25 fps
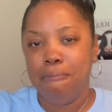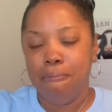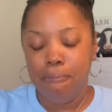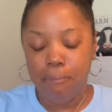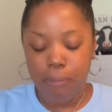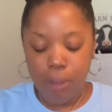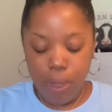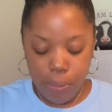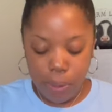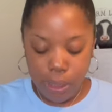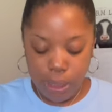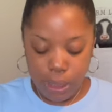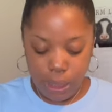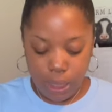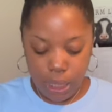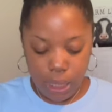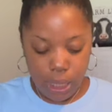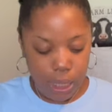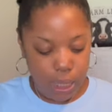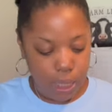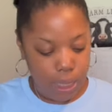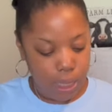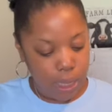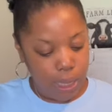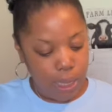let me see.
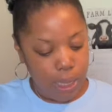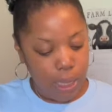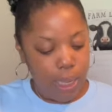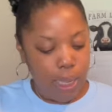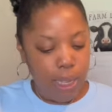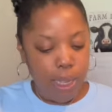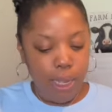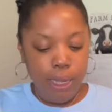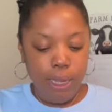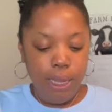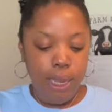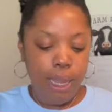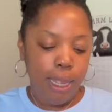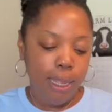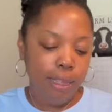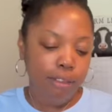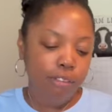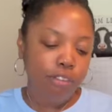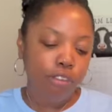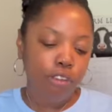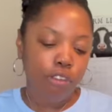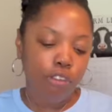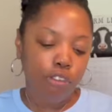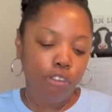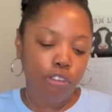Yeah, it's
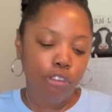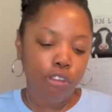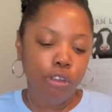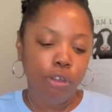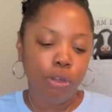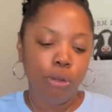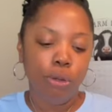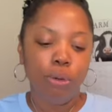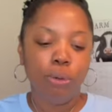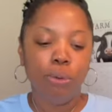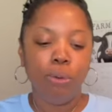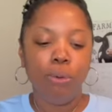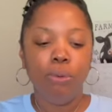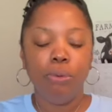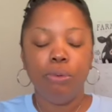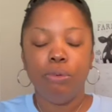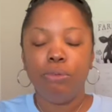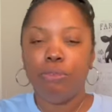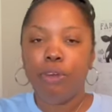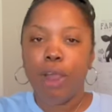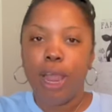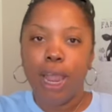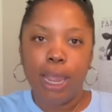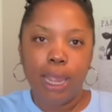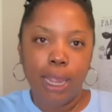the two,
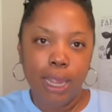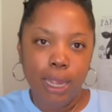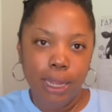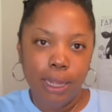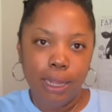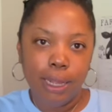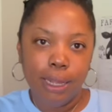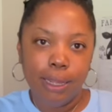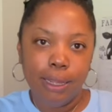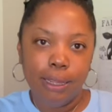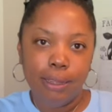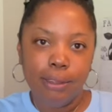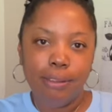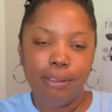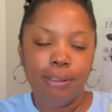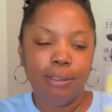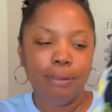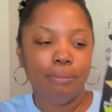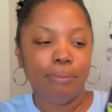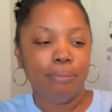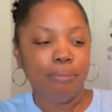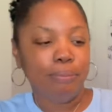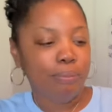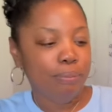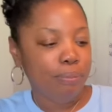right?
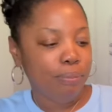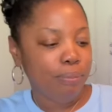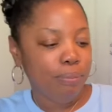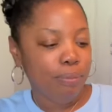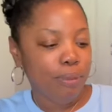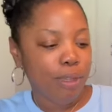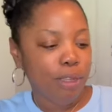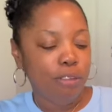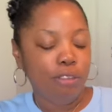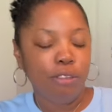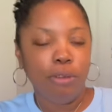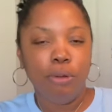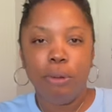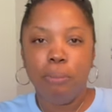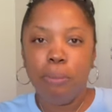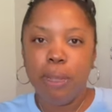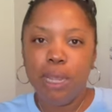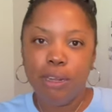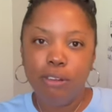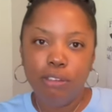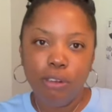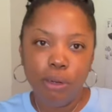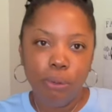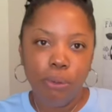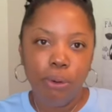So the
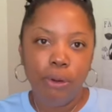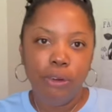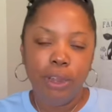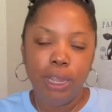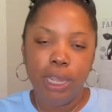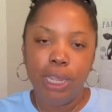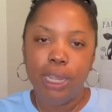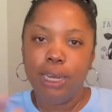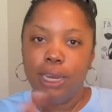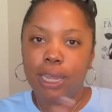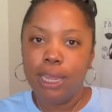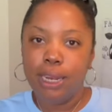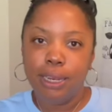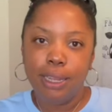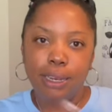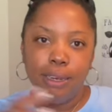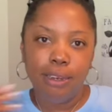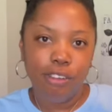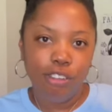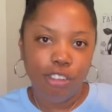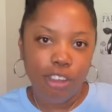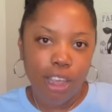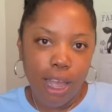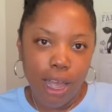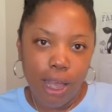Mandalorian and then the
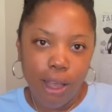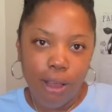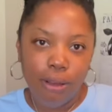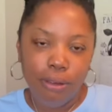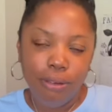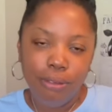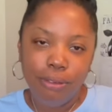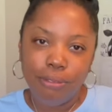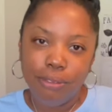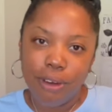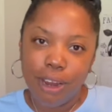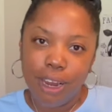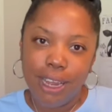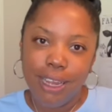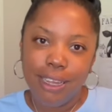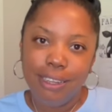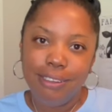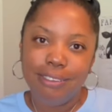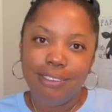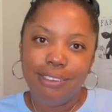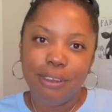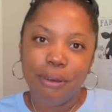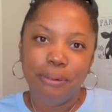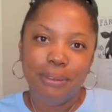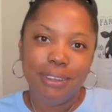child, right?
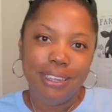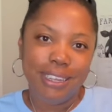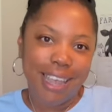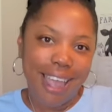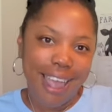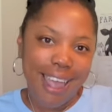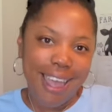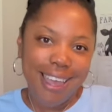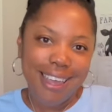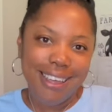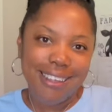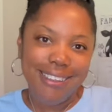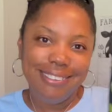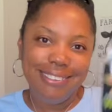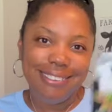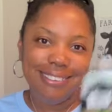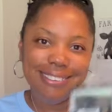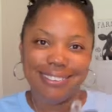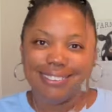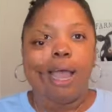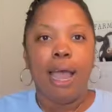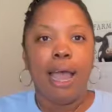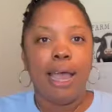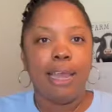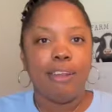So yes.
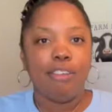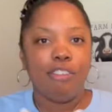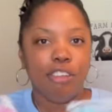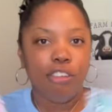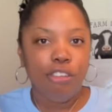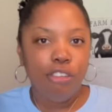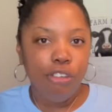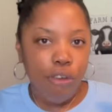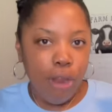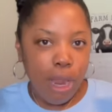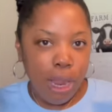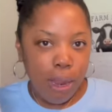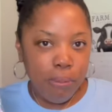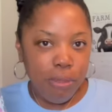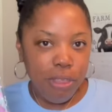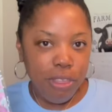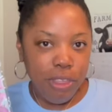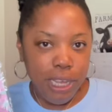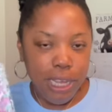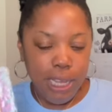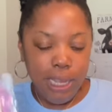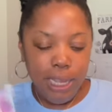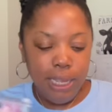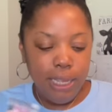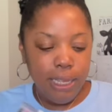I just grabbed
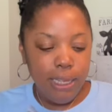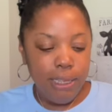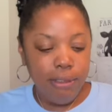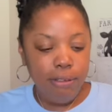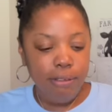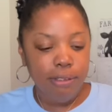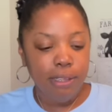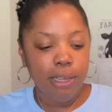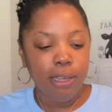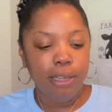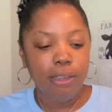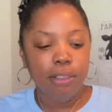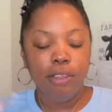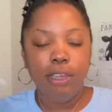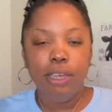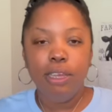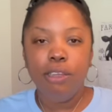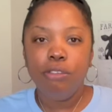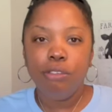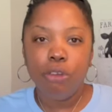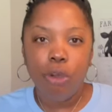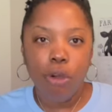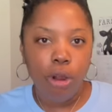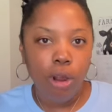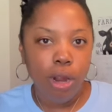these.
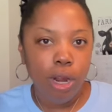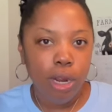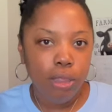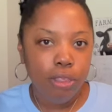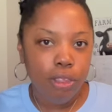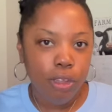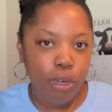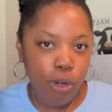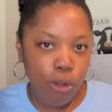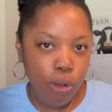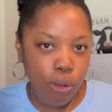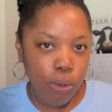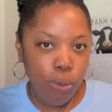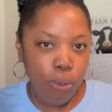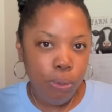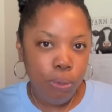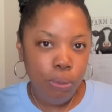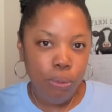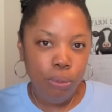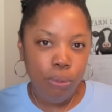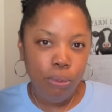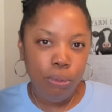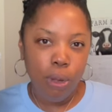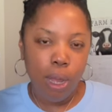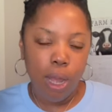These are the
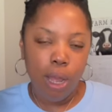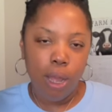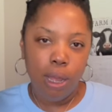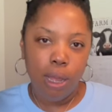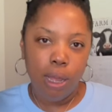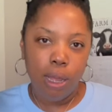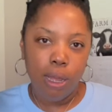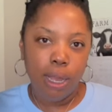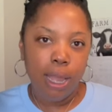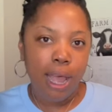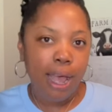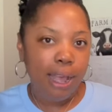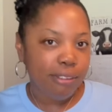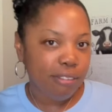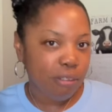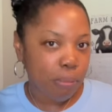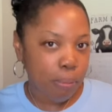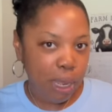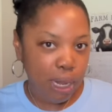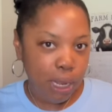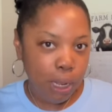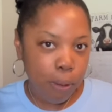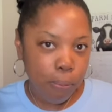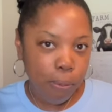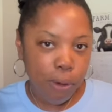new
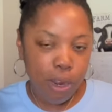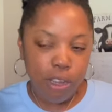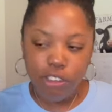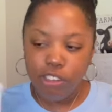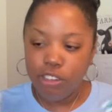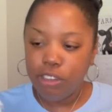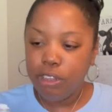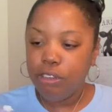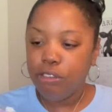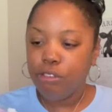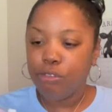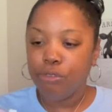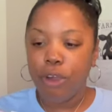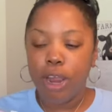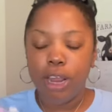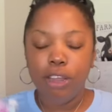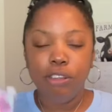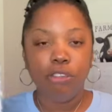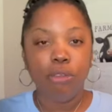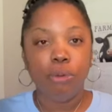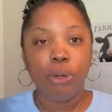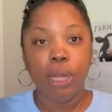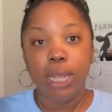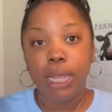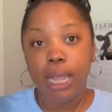cosmetic brushes, right?
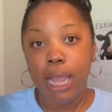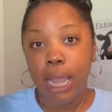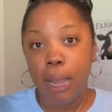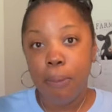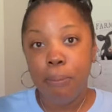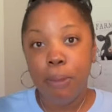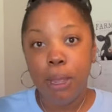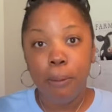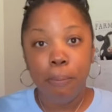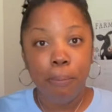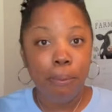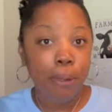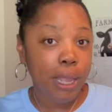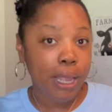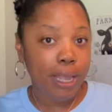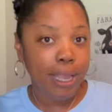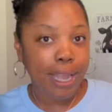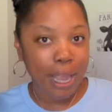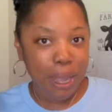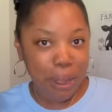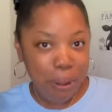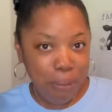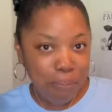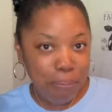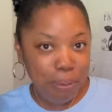So they came in pink
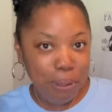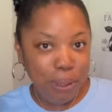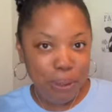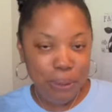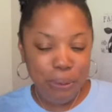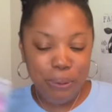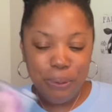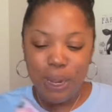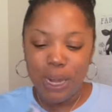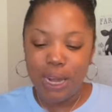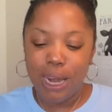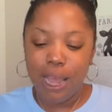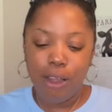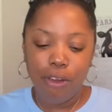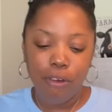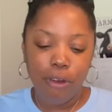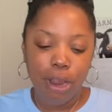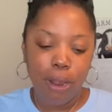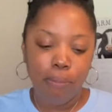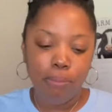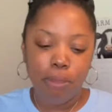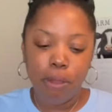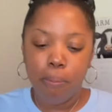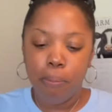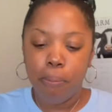and blue, and I
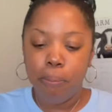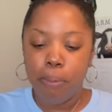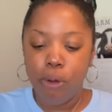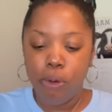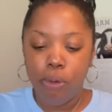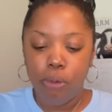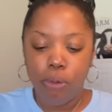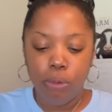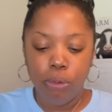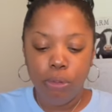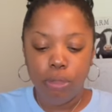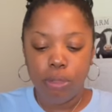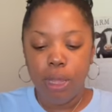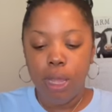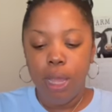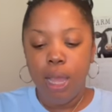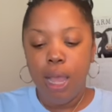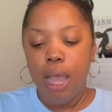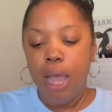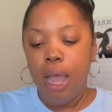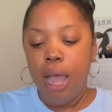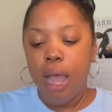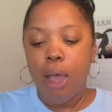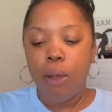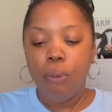grabbed them both.
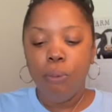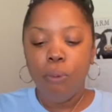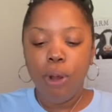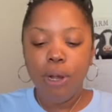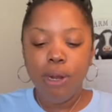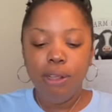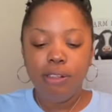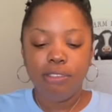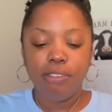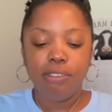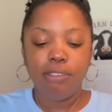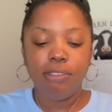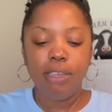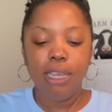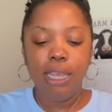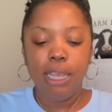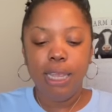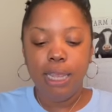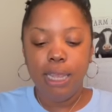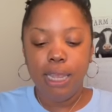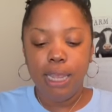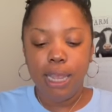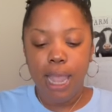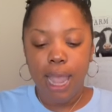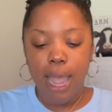I want to
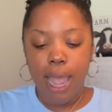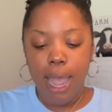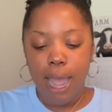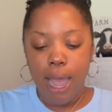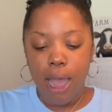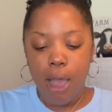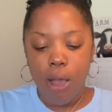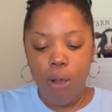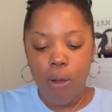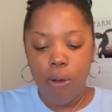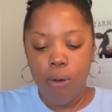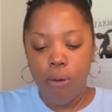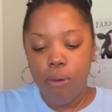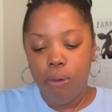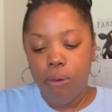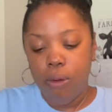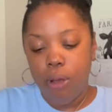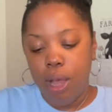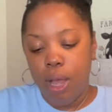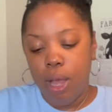see how,